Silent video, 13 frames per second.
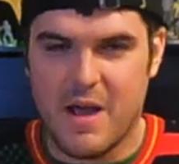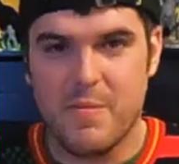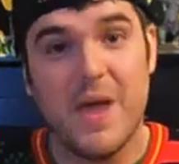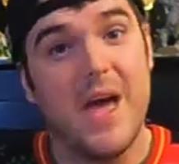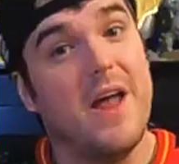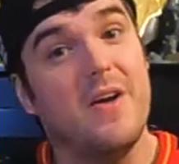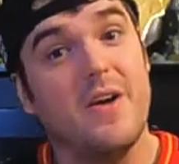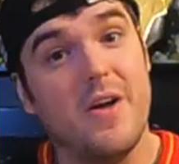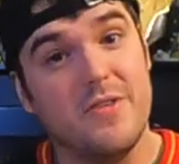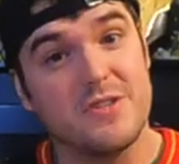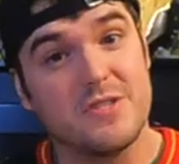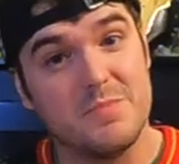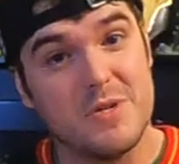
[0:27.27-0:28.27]
and we had our
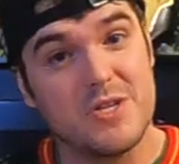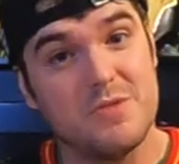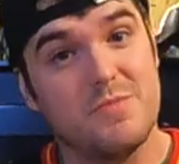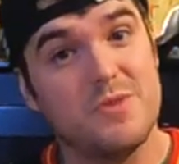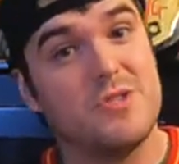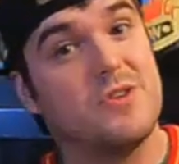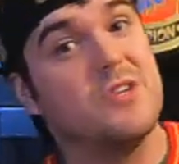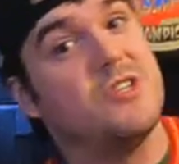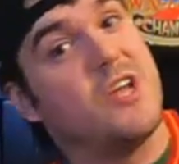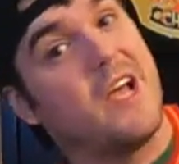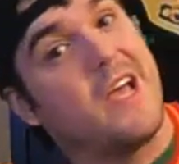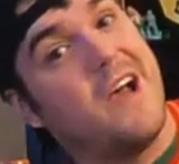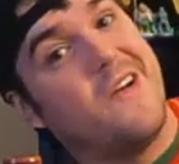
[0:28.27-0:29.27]
other submission, which you can
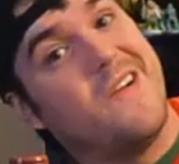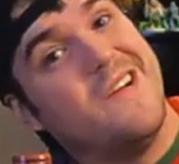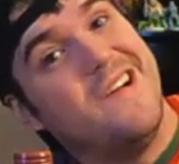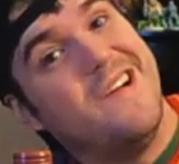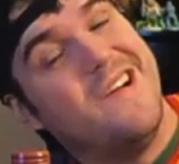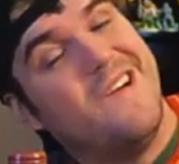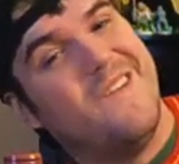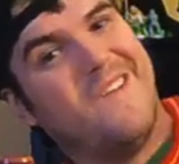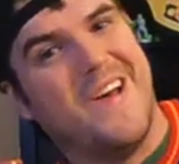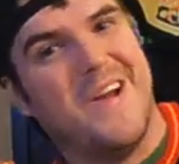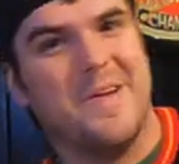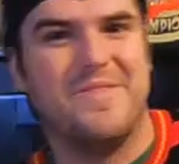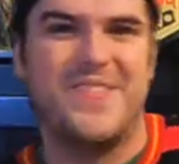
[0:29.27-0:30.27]
check out
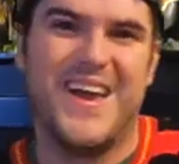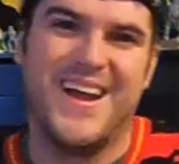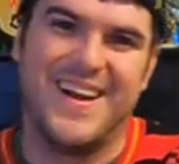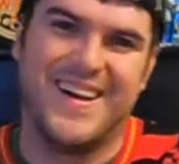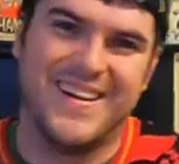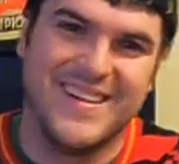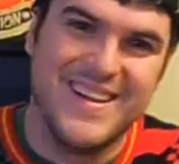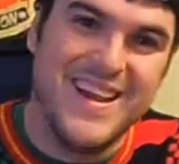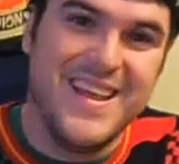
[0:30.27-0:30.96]
right up there.